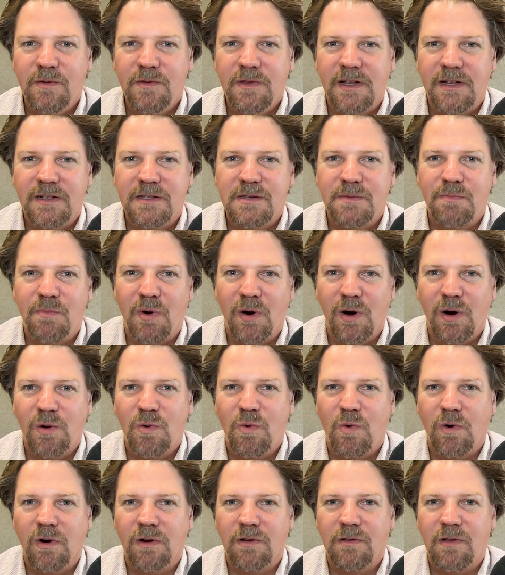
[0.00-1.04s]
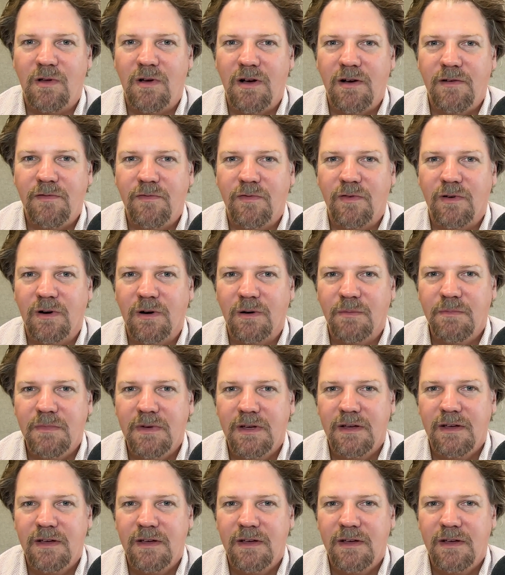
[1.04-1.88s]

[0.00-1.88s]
That's Marquardt Law Firm.